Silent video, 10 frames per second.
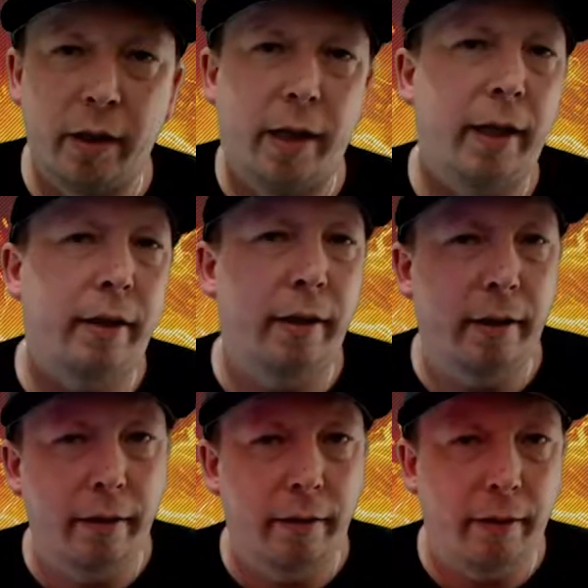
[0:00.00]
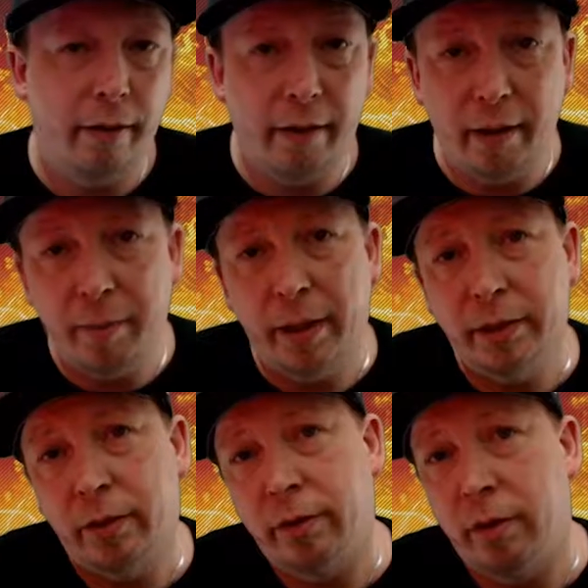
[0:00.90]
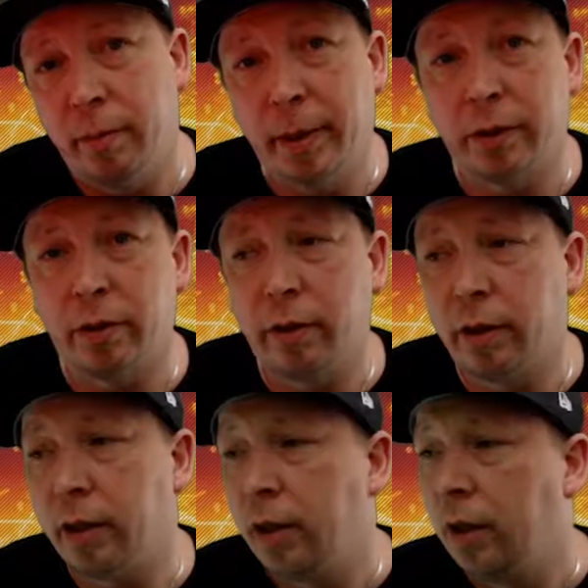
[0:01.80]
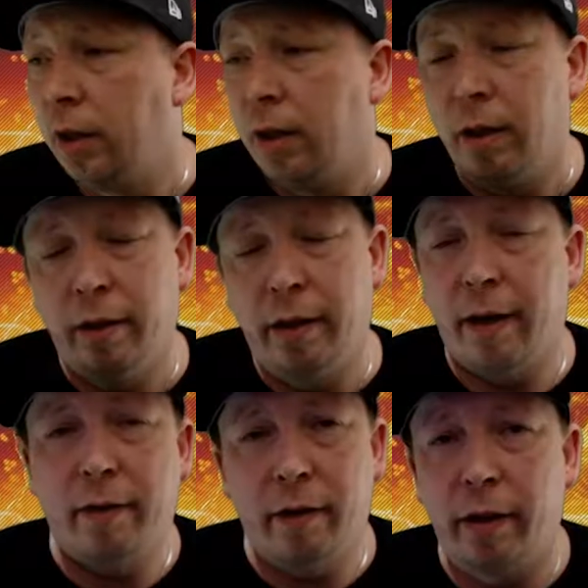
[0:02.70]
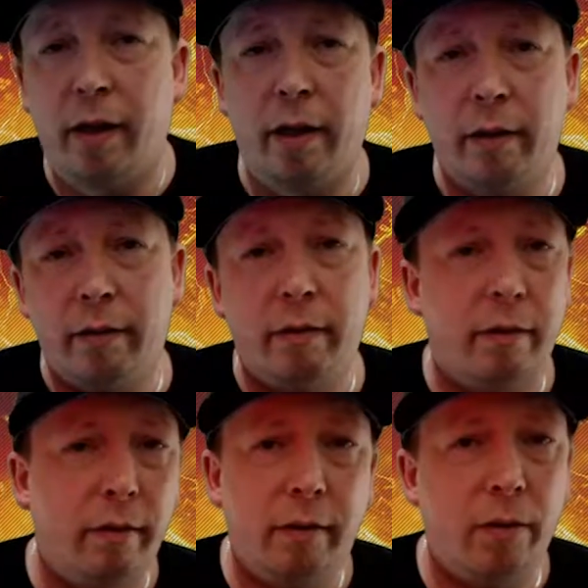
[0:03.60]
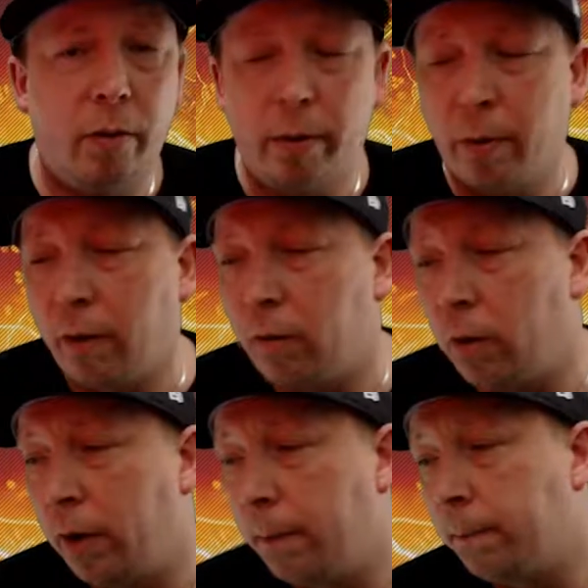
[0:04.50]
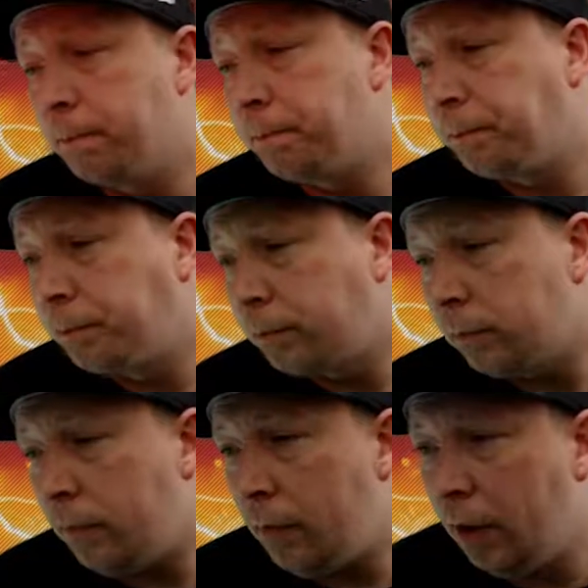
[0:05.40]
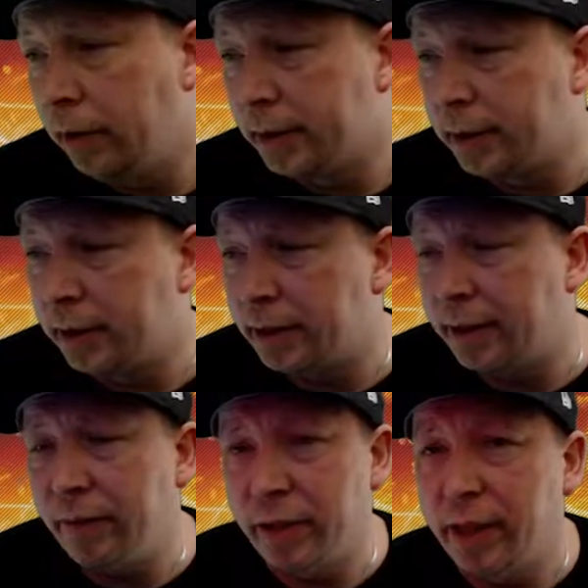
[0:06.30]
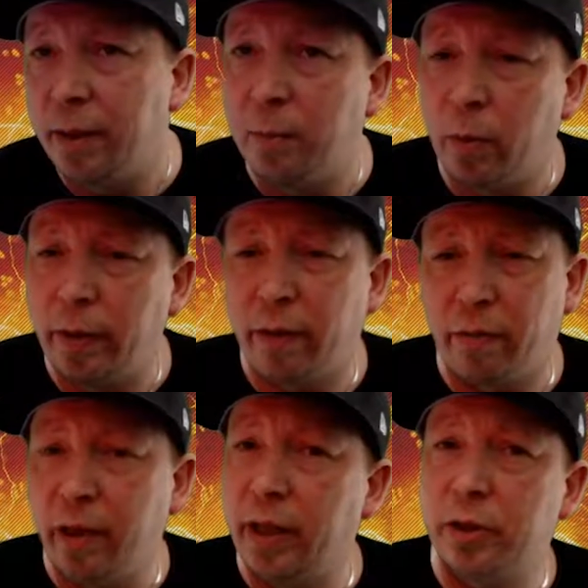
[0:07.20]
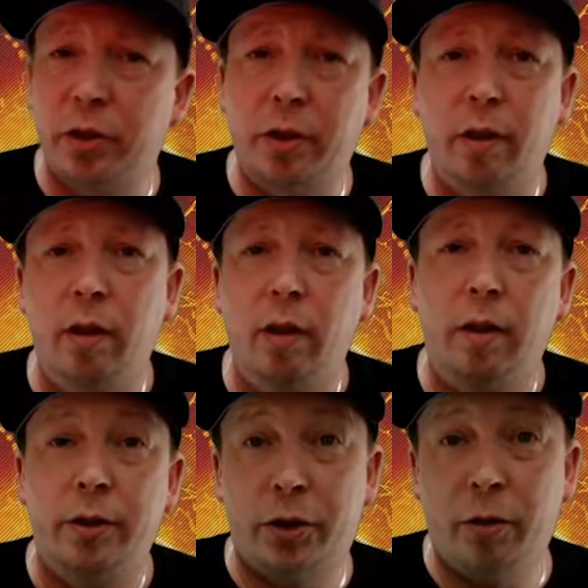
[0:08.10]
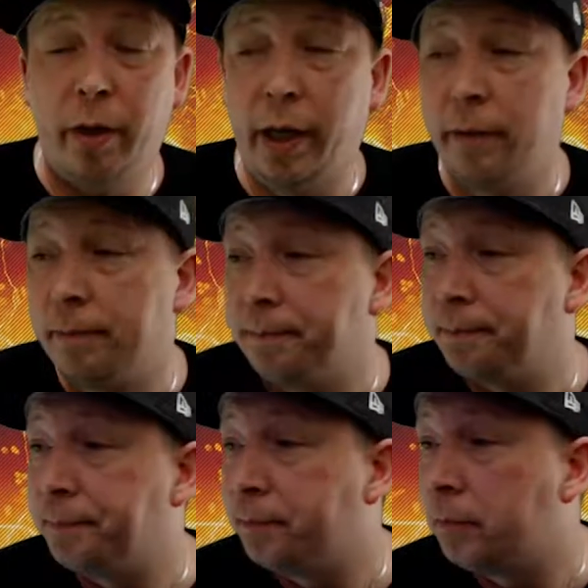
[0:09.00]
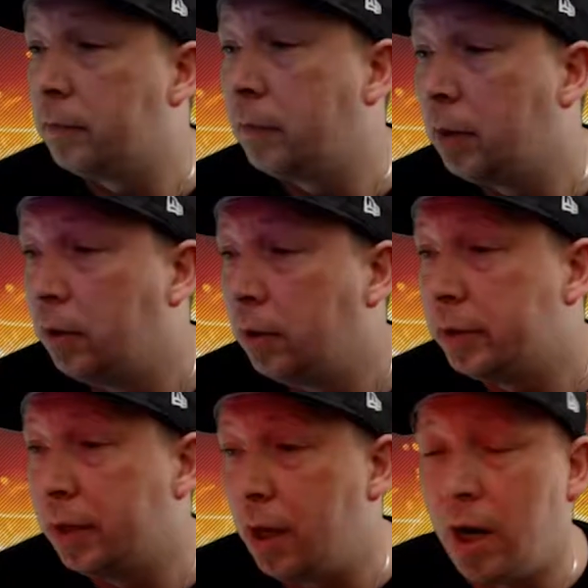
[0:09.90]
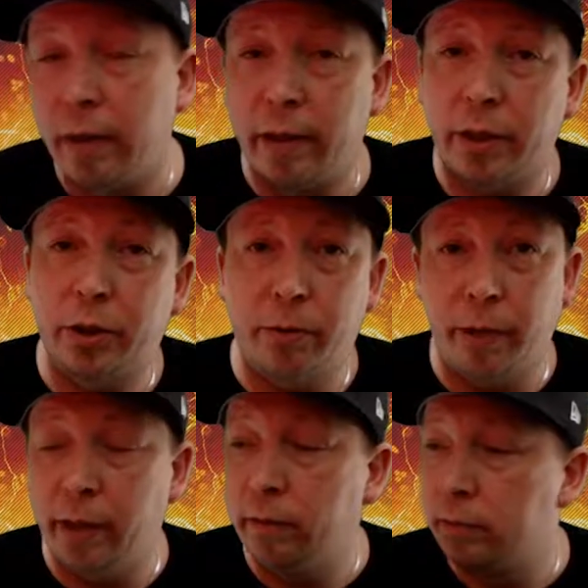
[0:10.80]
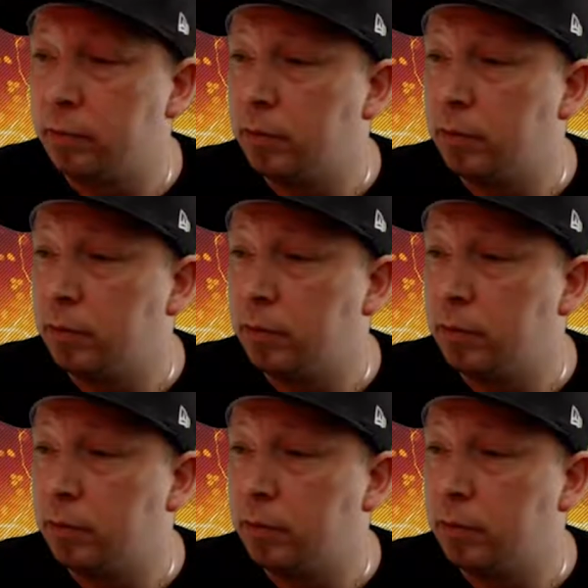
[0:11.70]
into like the thin bezel or no bezel look, definitely not going to work for you. This is the 17.3 inch screen, non-touch screen.